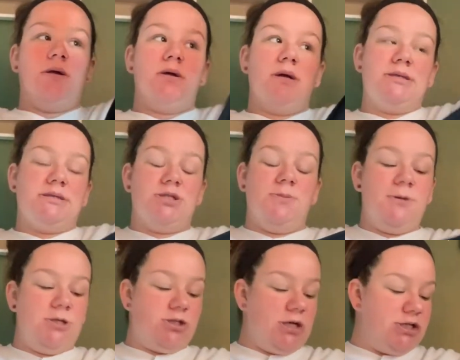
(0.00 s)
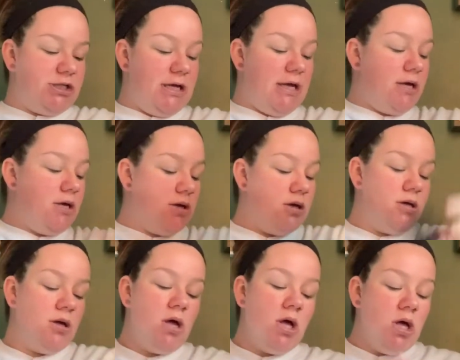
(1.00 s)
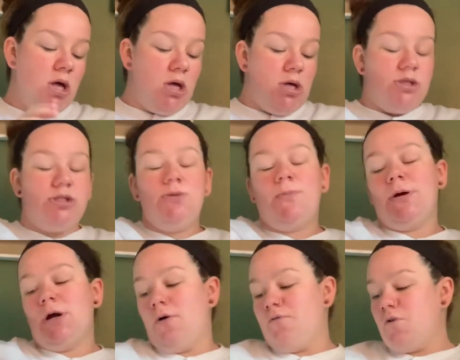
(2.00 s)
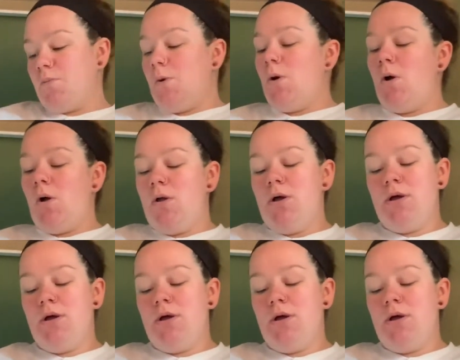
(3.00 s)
it's super stretchy, super comfortable,